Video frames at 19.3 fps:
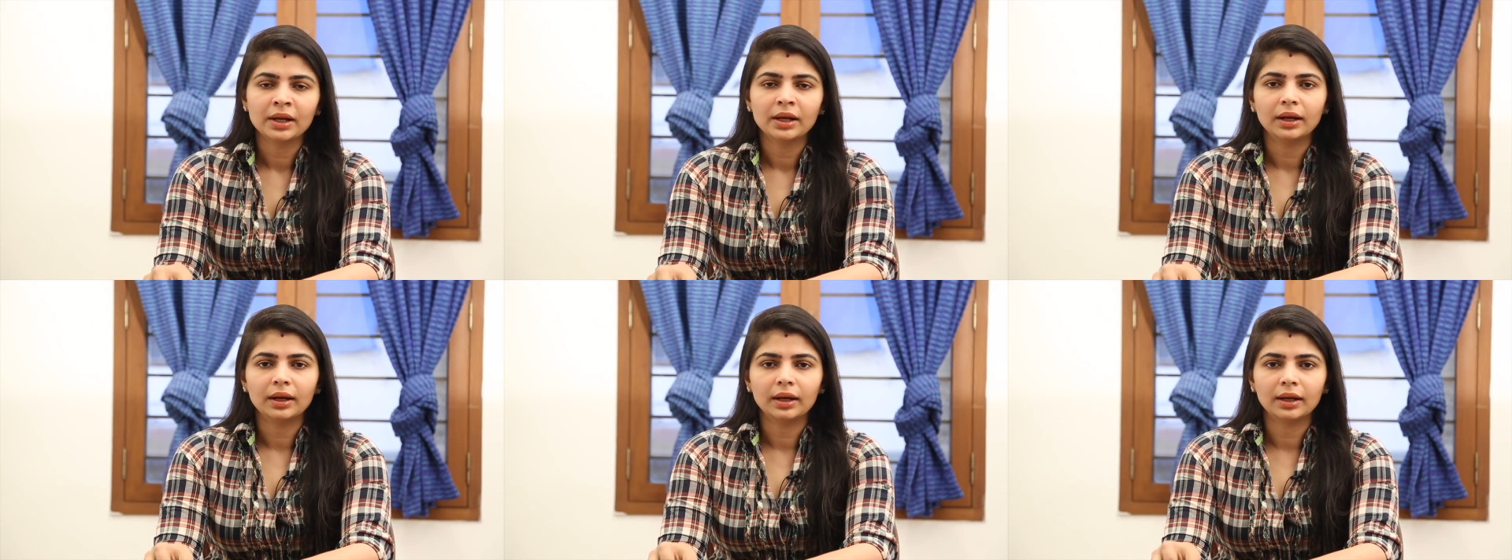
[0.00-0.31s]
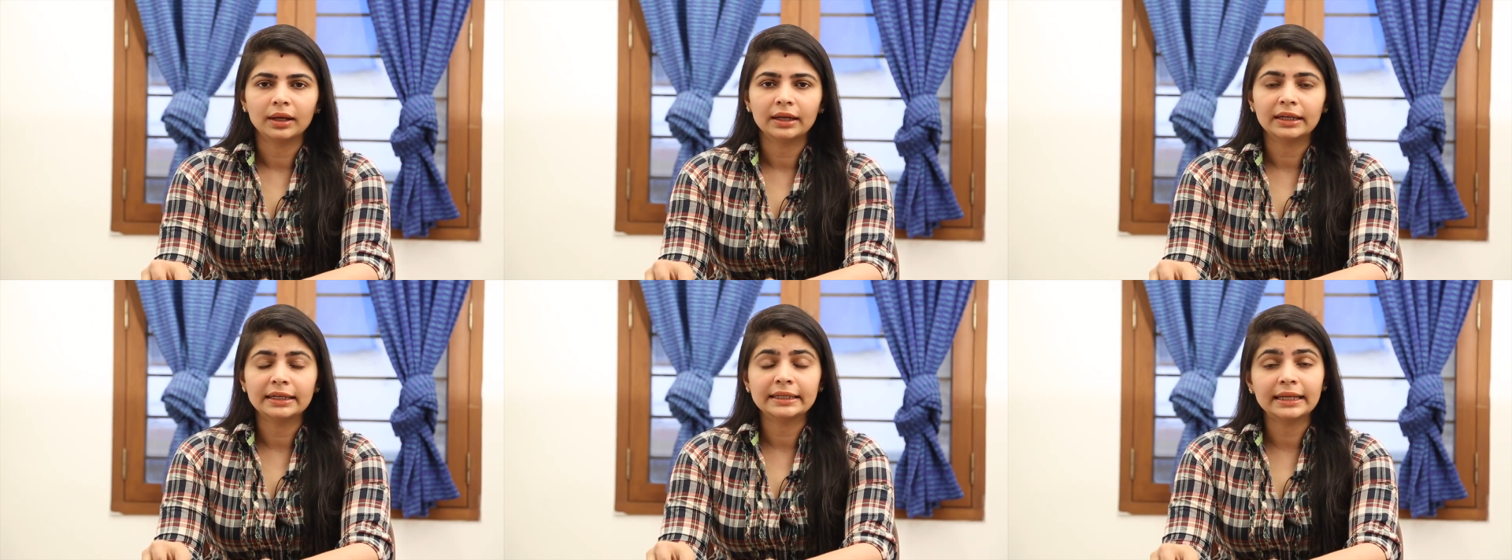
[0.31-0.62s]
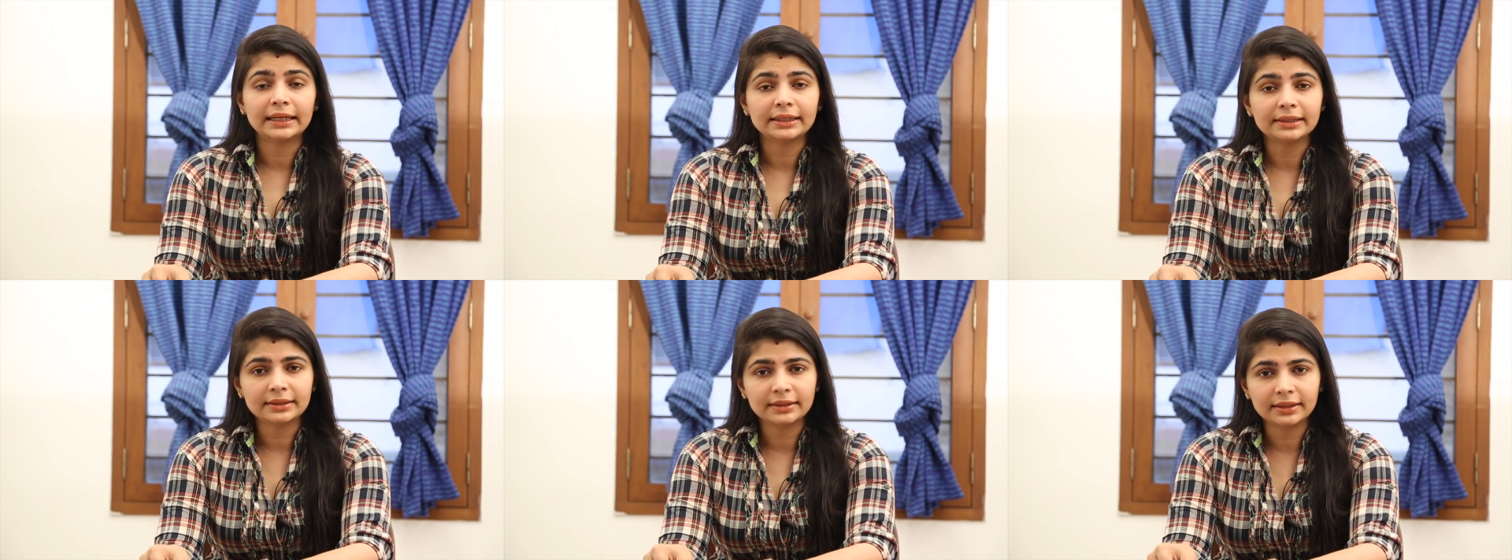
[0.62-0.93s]

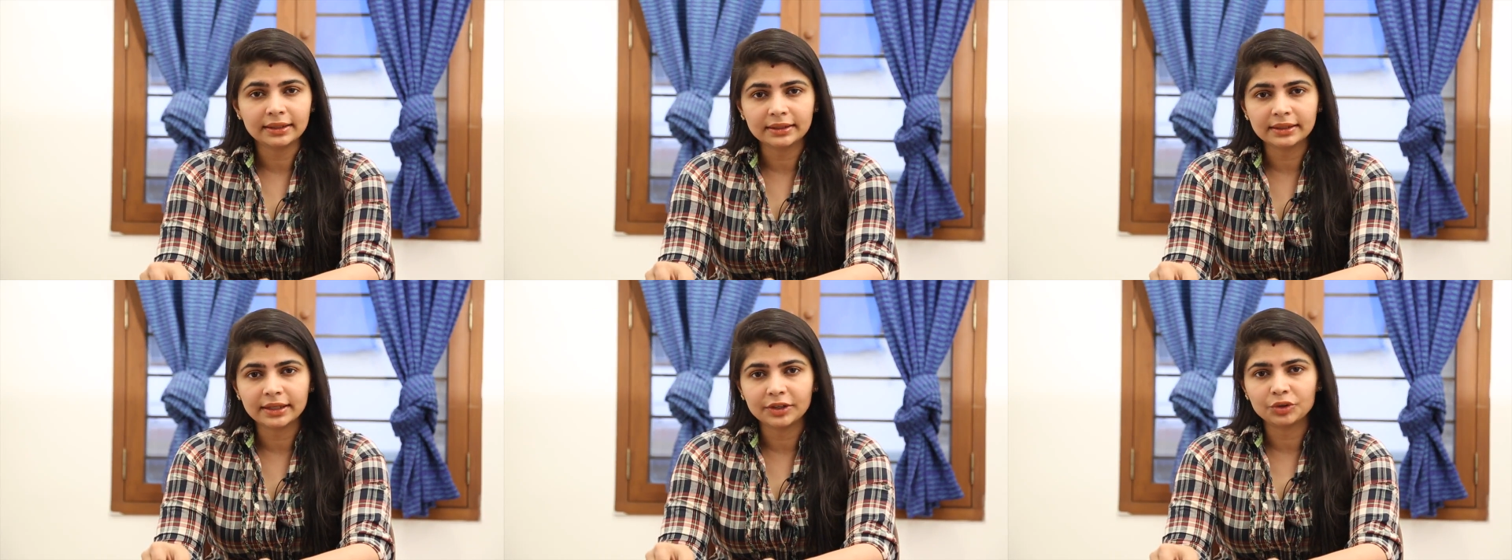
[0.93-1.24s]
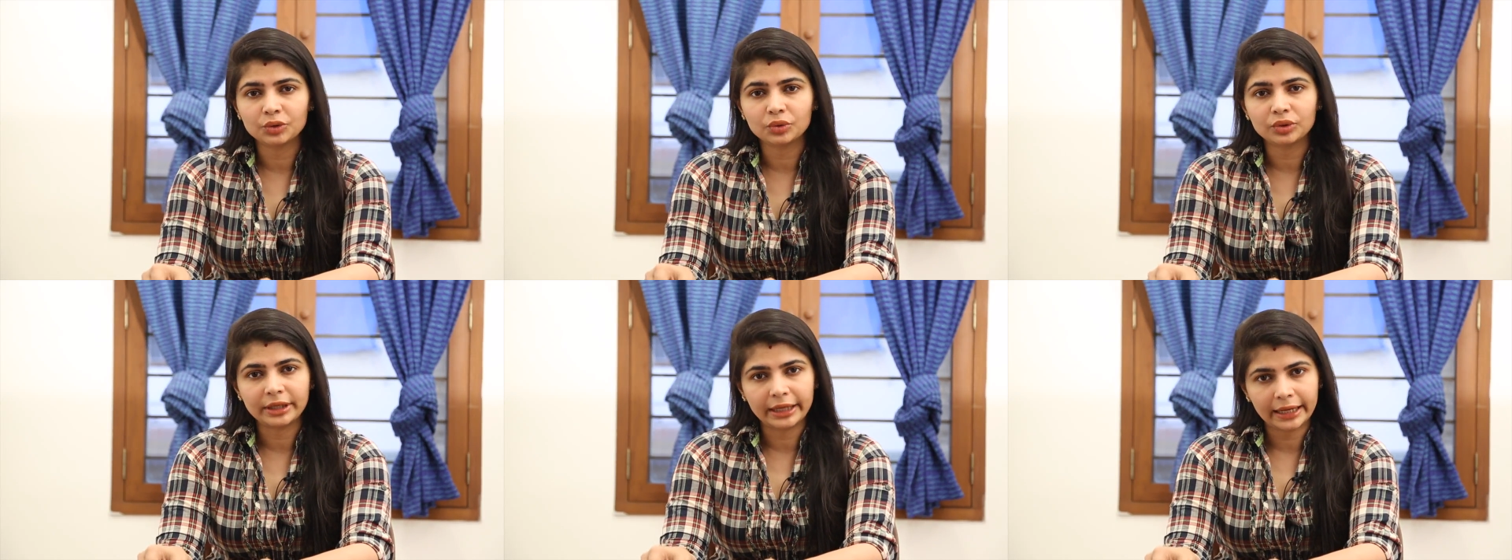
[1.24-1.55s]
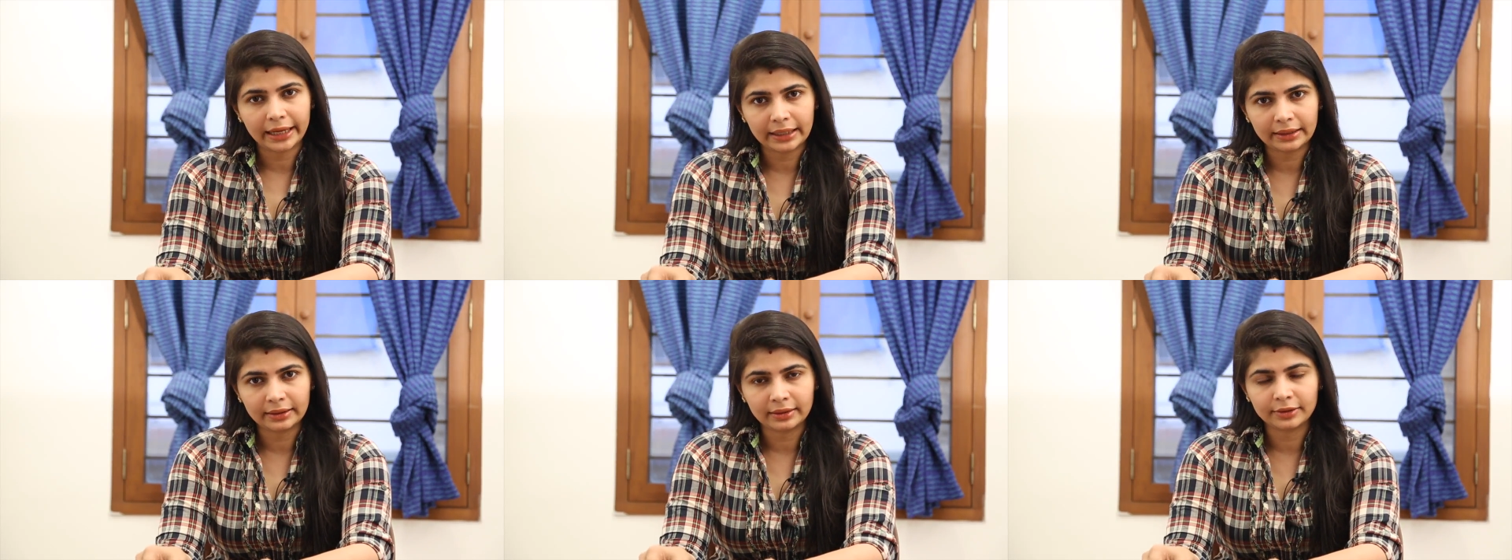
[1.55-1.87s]
Another thing that you
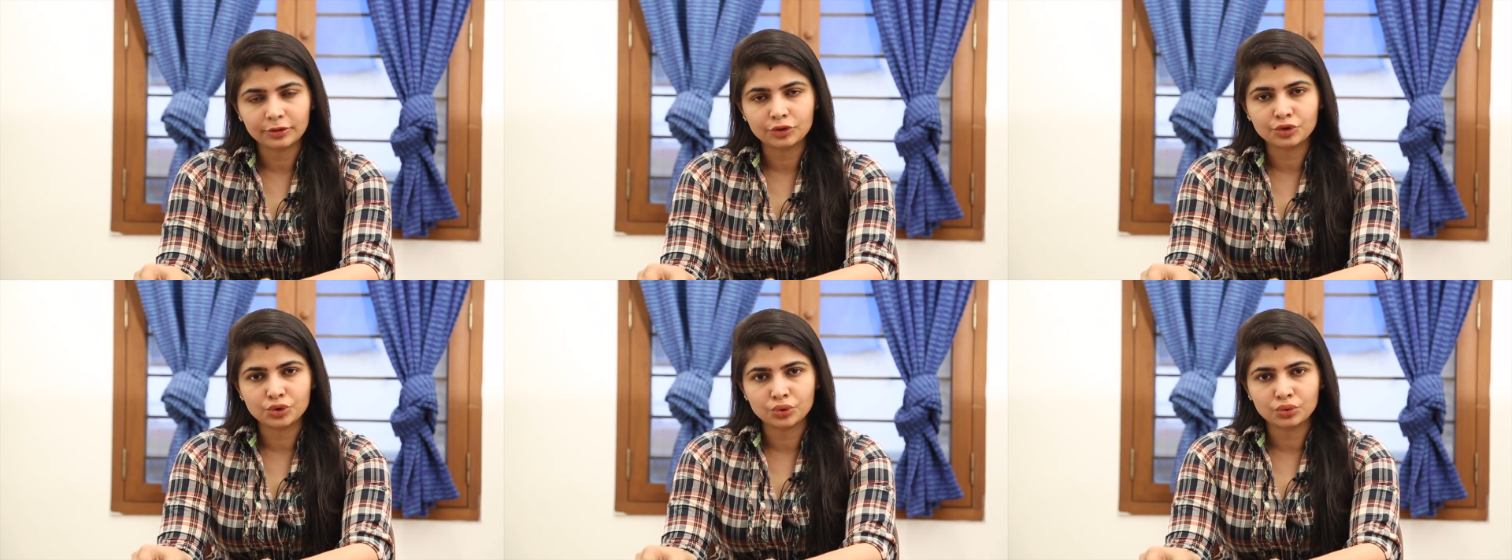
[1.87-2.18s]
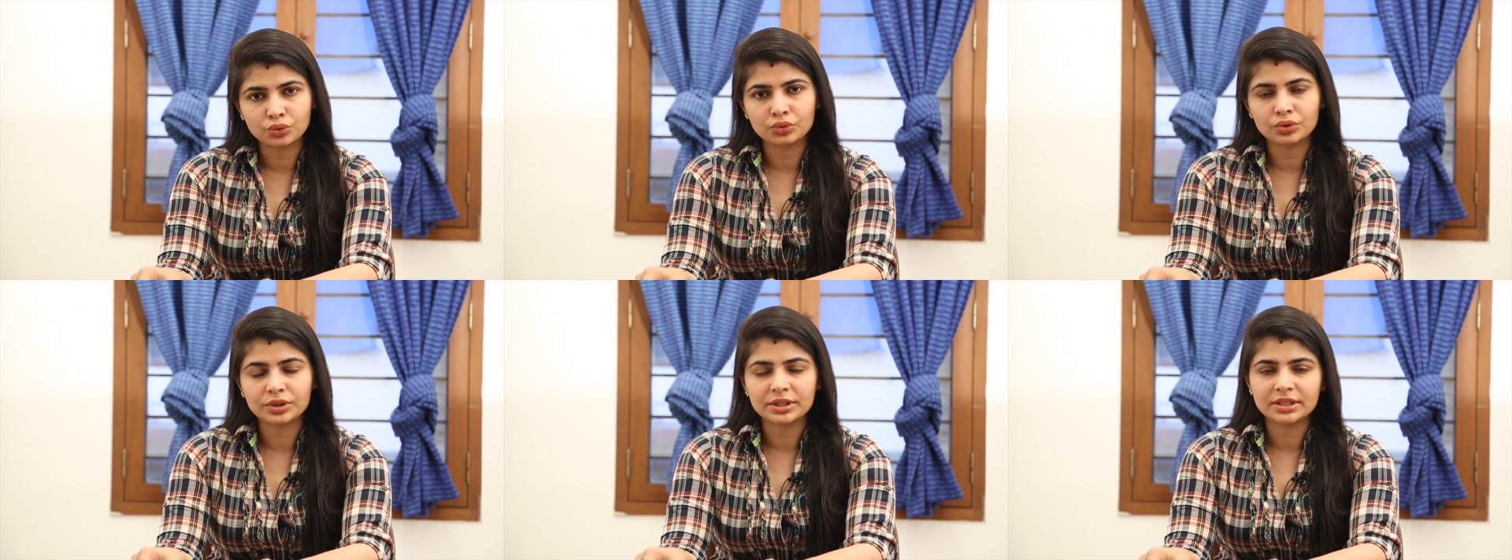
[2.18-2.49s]
can do